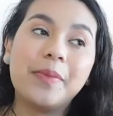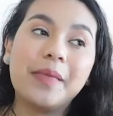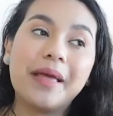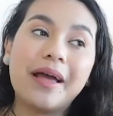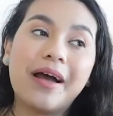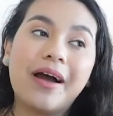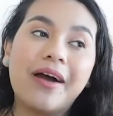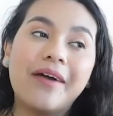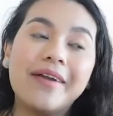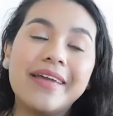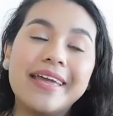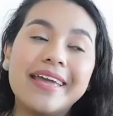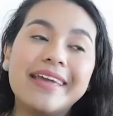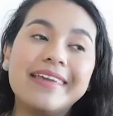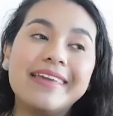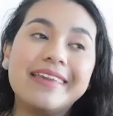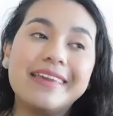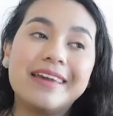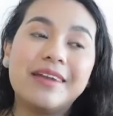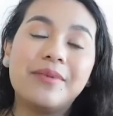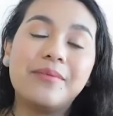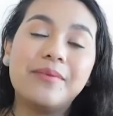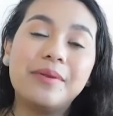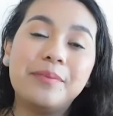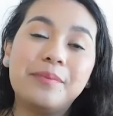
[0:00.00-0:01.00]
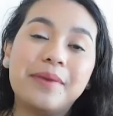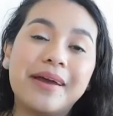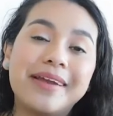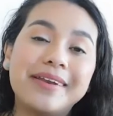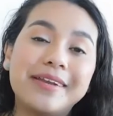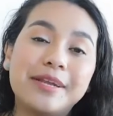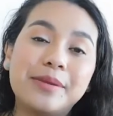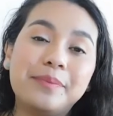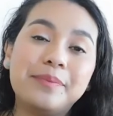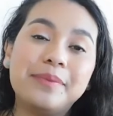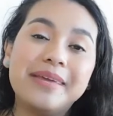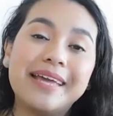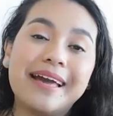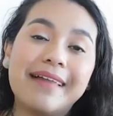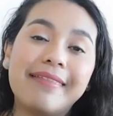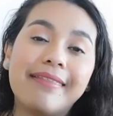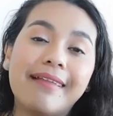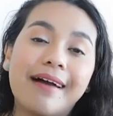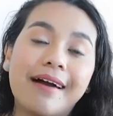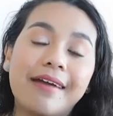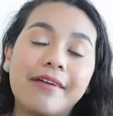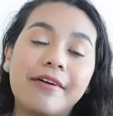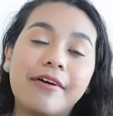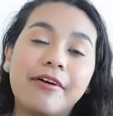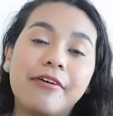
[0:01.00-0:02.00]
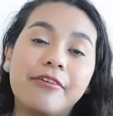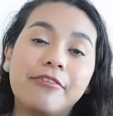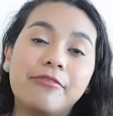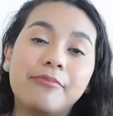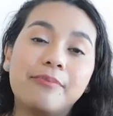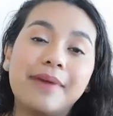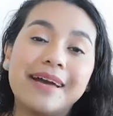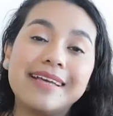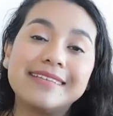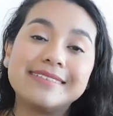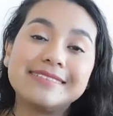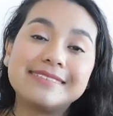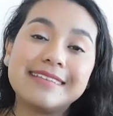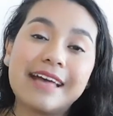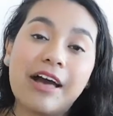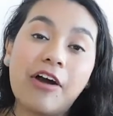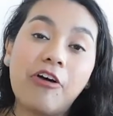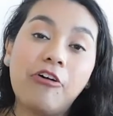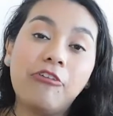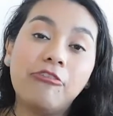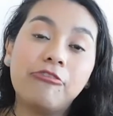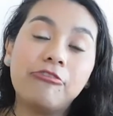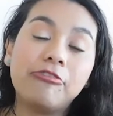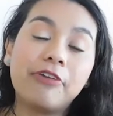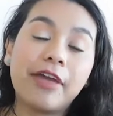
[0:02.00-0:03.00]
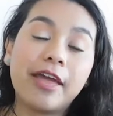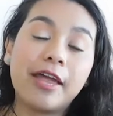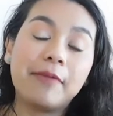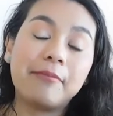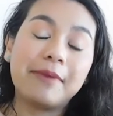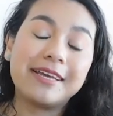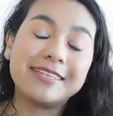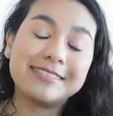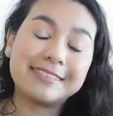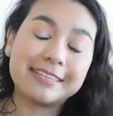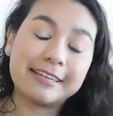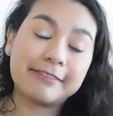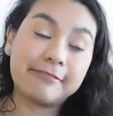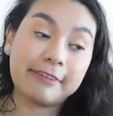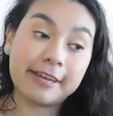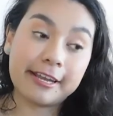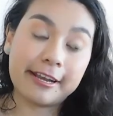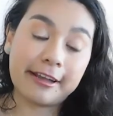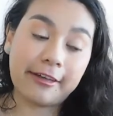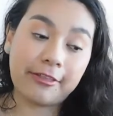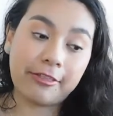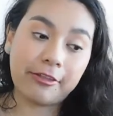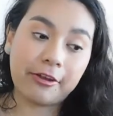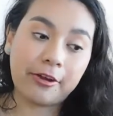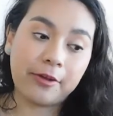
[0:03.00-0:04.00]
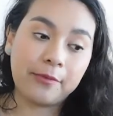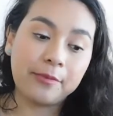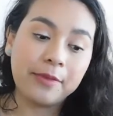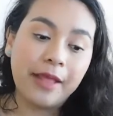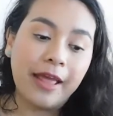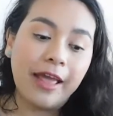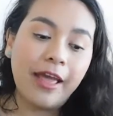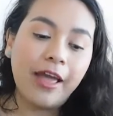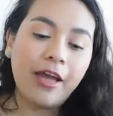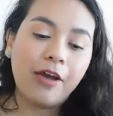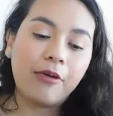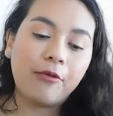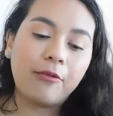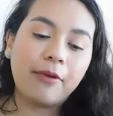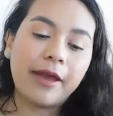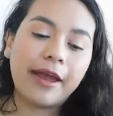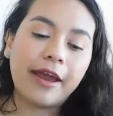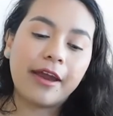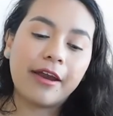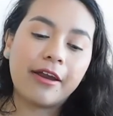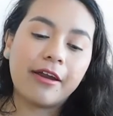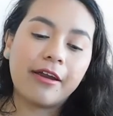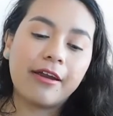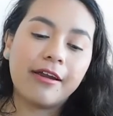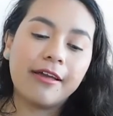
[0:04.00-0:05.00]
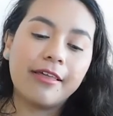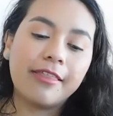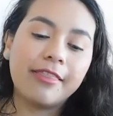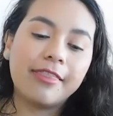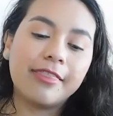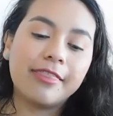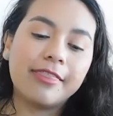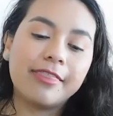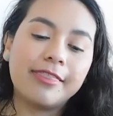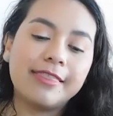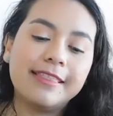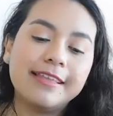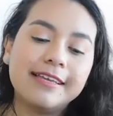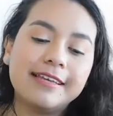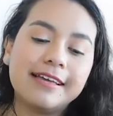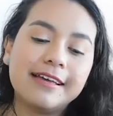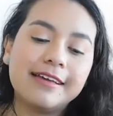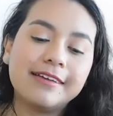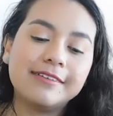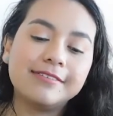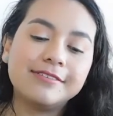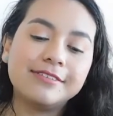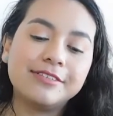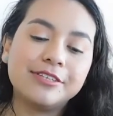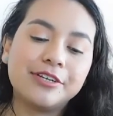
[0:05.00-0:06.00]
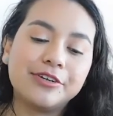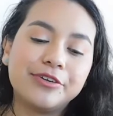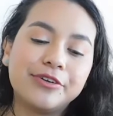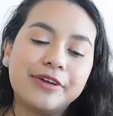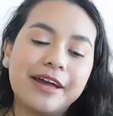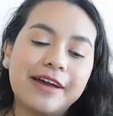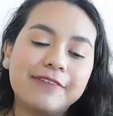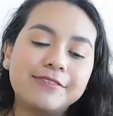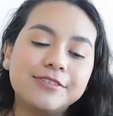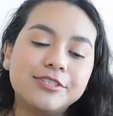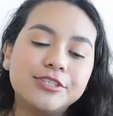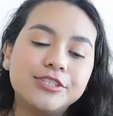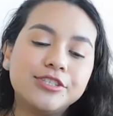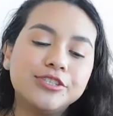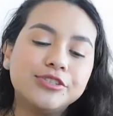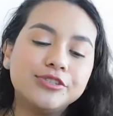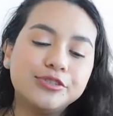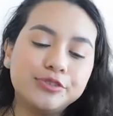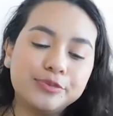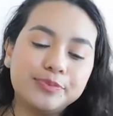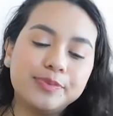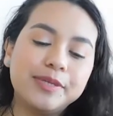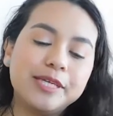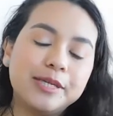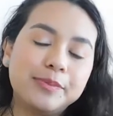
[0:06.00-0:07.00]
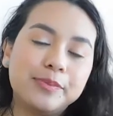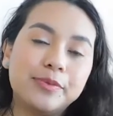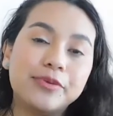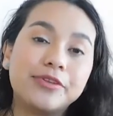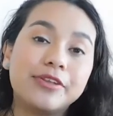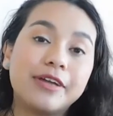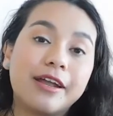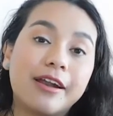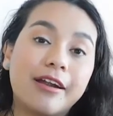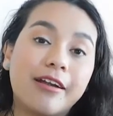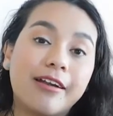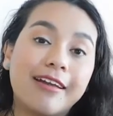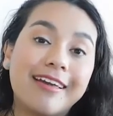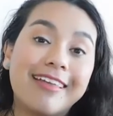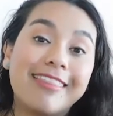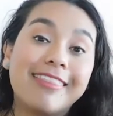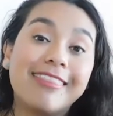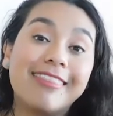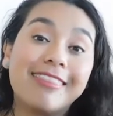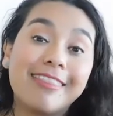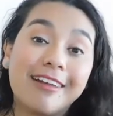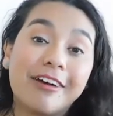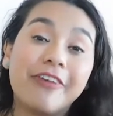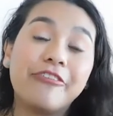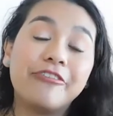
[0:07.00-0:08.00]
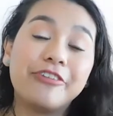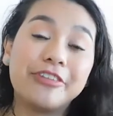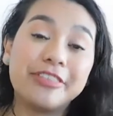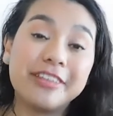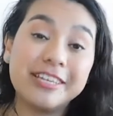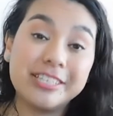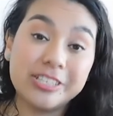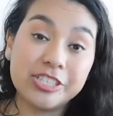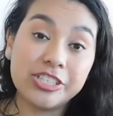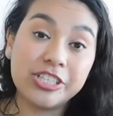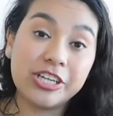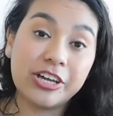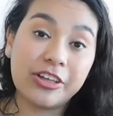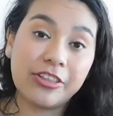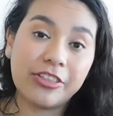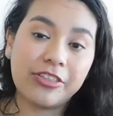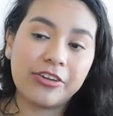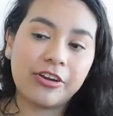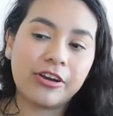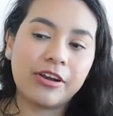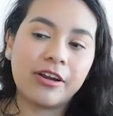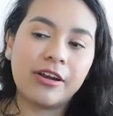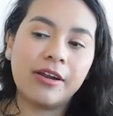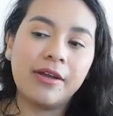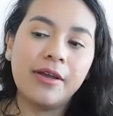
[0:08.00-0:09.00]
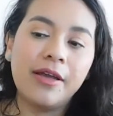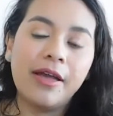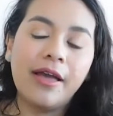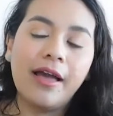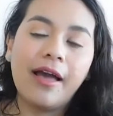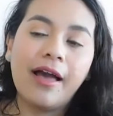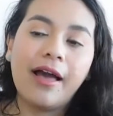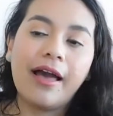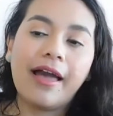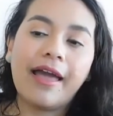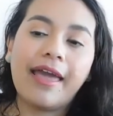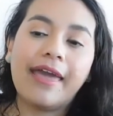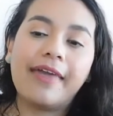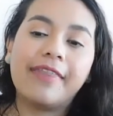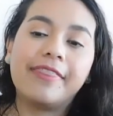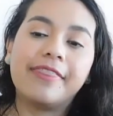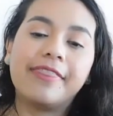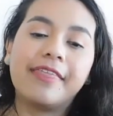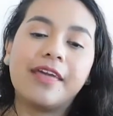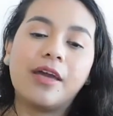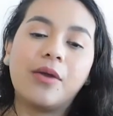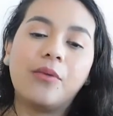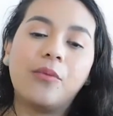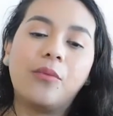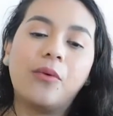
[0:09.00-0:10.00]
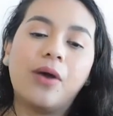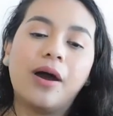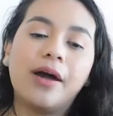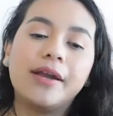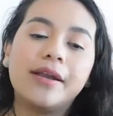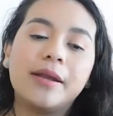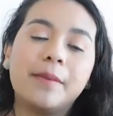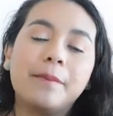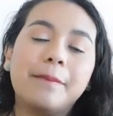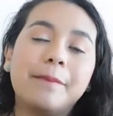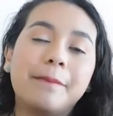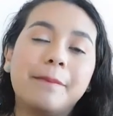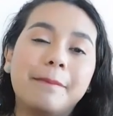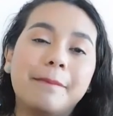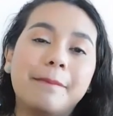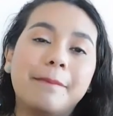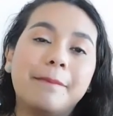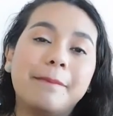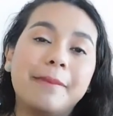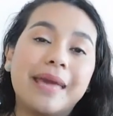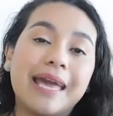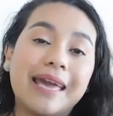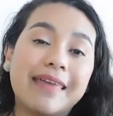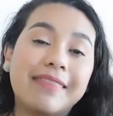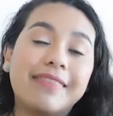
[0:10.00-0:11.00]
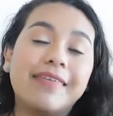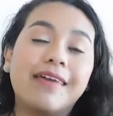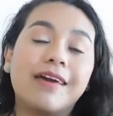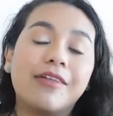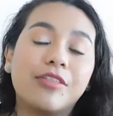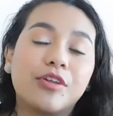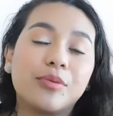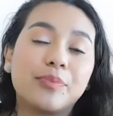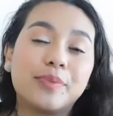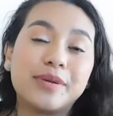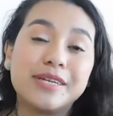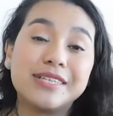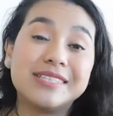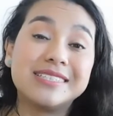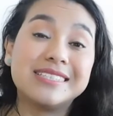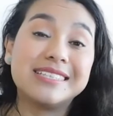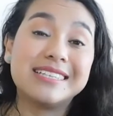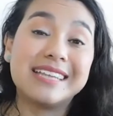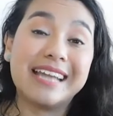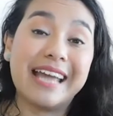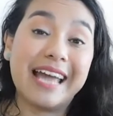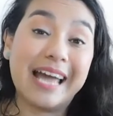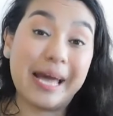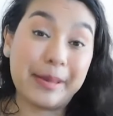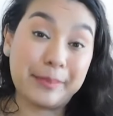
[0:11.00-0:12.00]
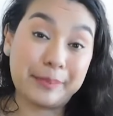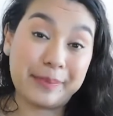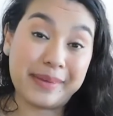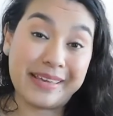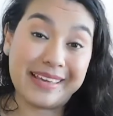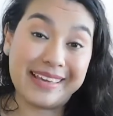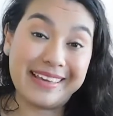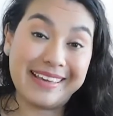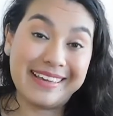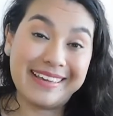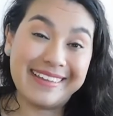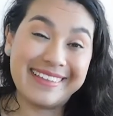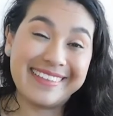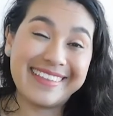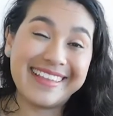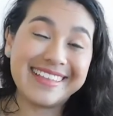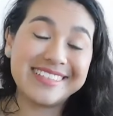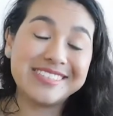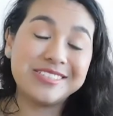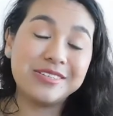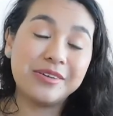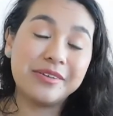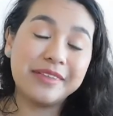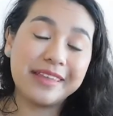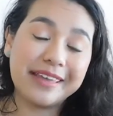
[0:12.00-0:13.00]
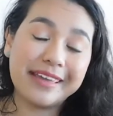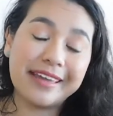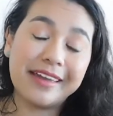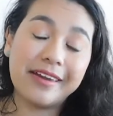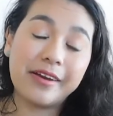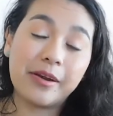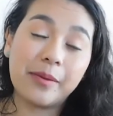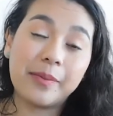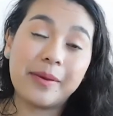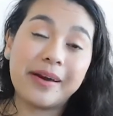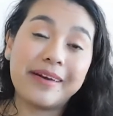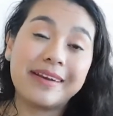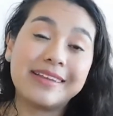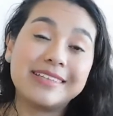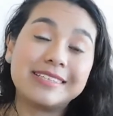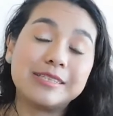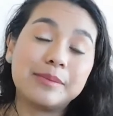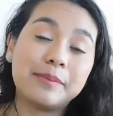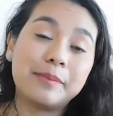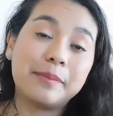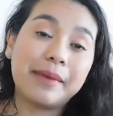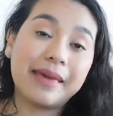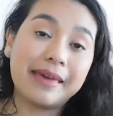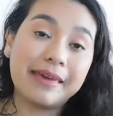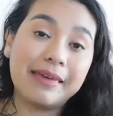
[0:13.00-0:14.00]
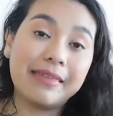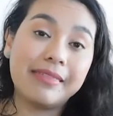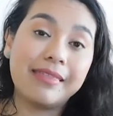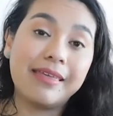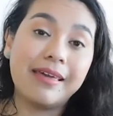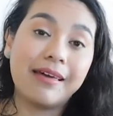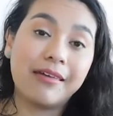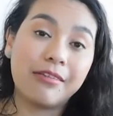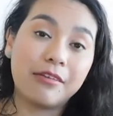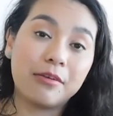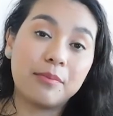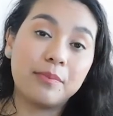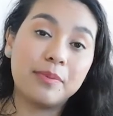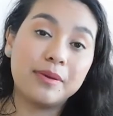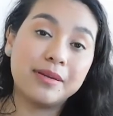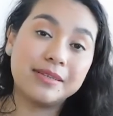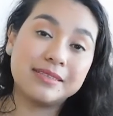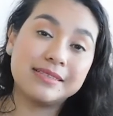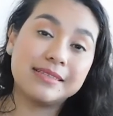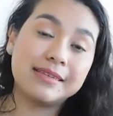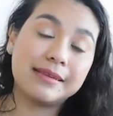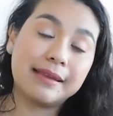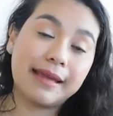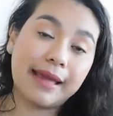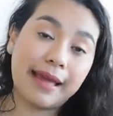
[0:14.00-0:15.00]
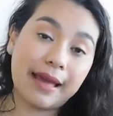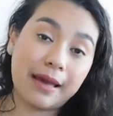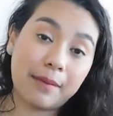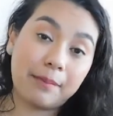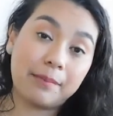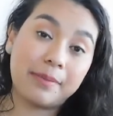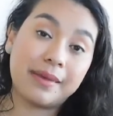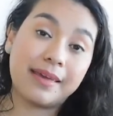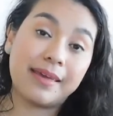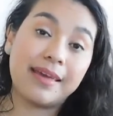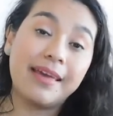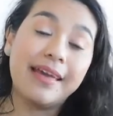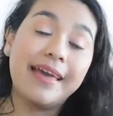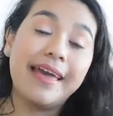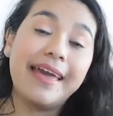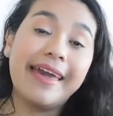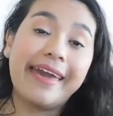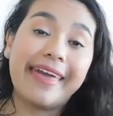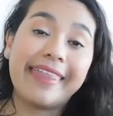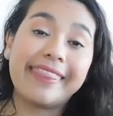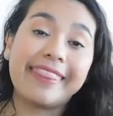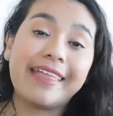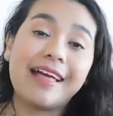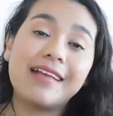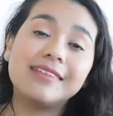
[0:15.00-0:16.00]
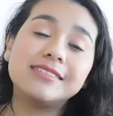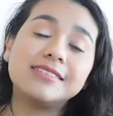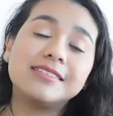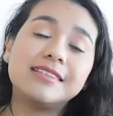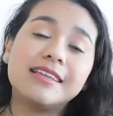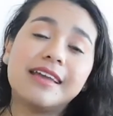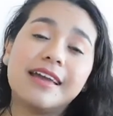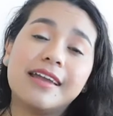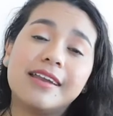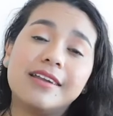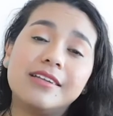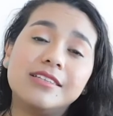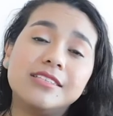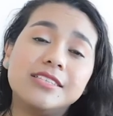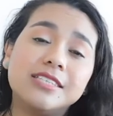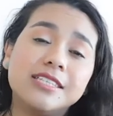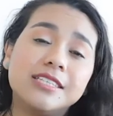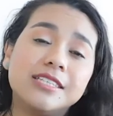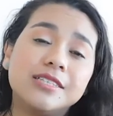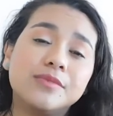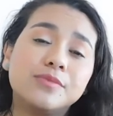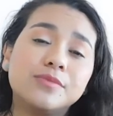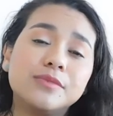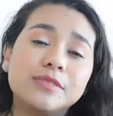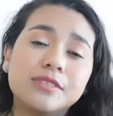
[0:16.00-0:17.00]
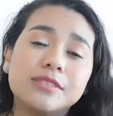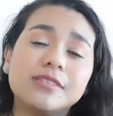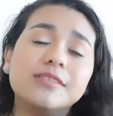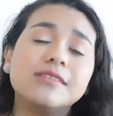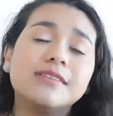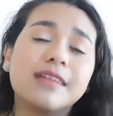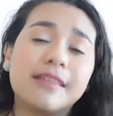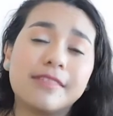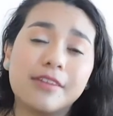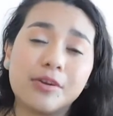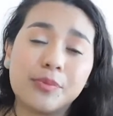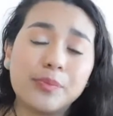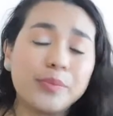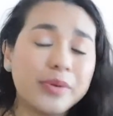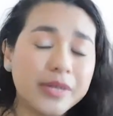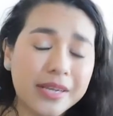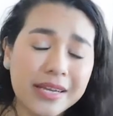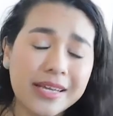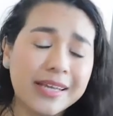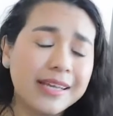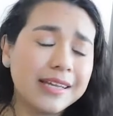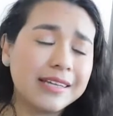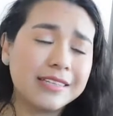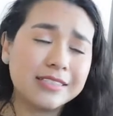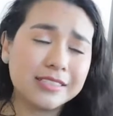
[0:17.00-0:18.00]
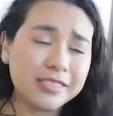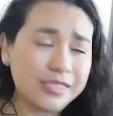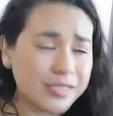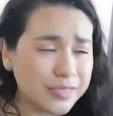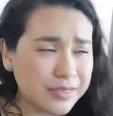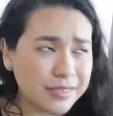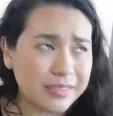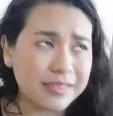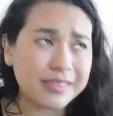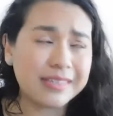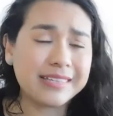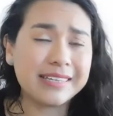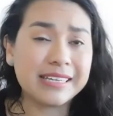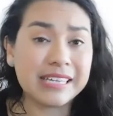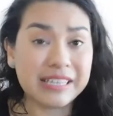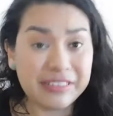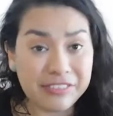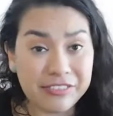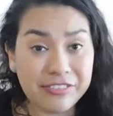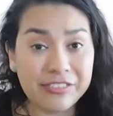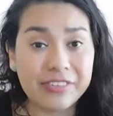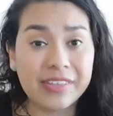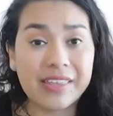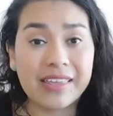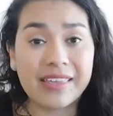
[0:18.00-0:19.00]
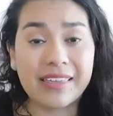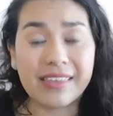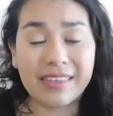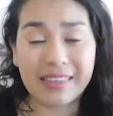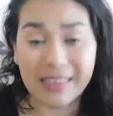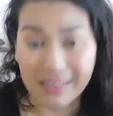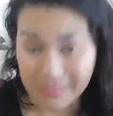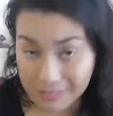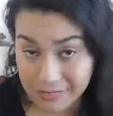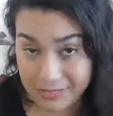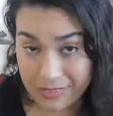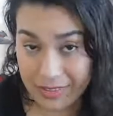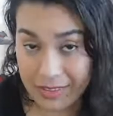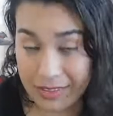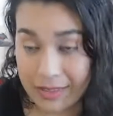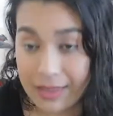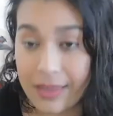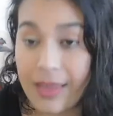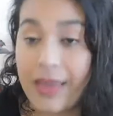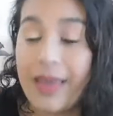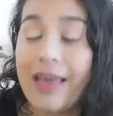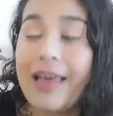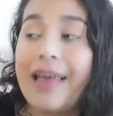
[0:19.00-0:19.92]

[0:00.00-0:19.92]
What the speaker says: Ari and Yin reminded me a lot of myself and my significant other, where you have two people that are in love with each other and they want to make the other person happy. That's all they care about, is making the other person happy. And that's the energy that they're putting into their gift giving.